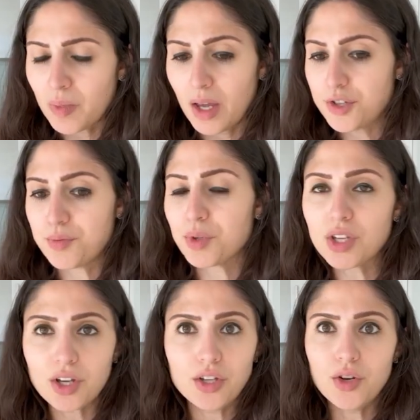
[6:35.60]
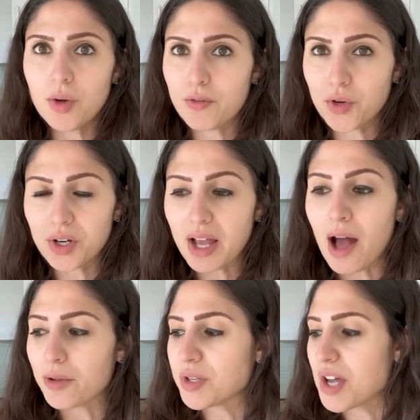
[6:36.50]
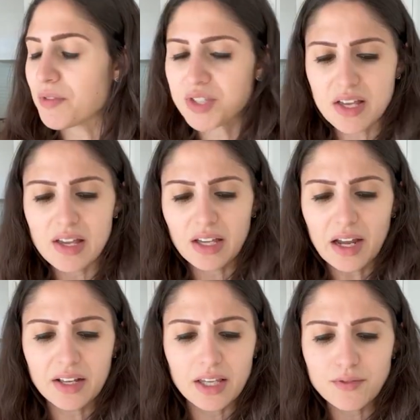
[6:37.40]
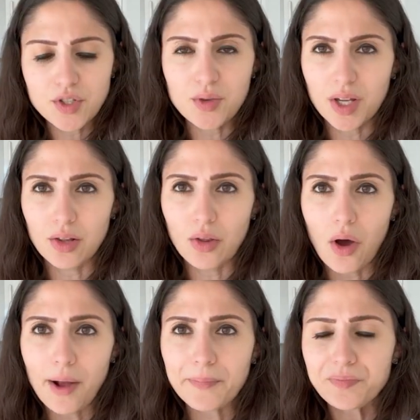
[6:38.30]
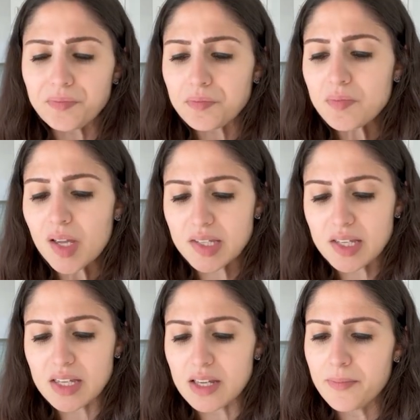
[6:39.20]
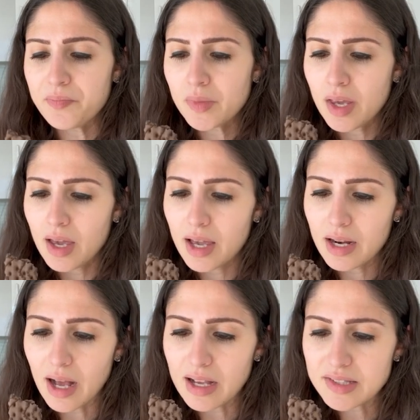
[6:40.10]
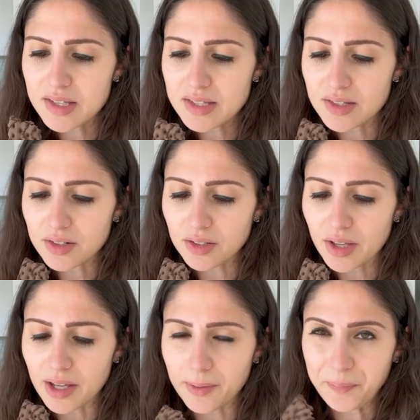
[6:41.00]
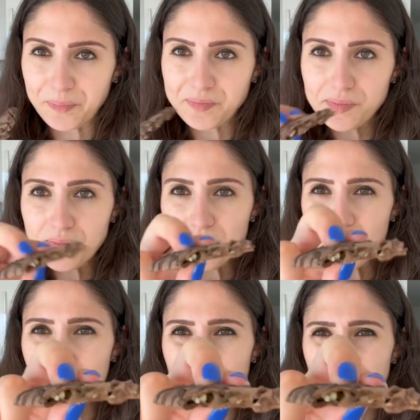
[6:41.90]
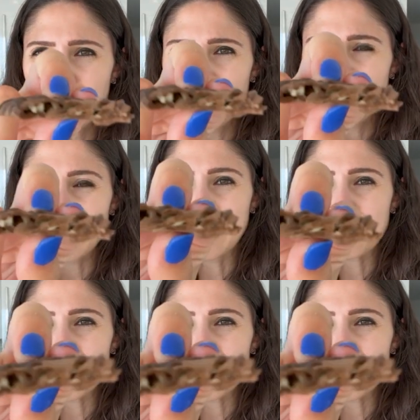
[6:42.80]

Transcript: is really good. You know, if you're in a calorie deficit, it kind of gives you like a lot to eat. It has this little like it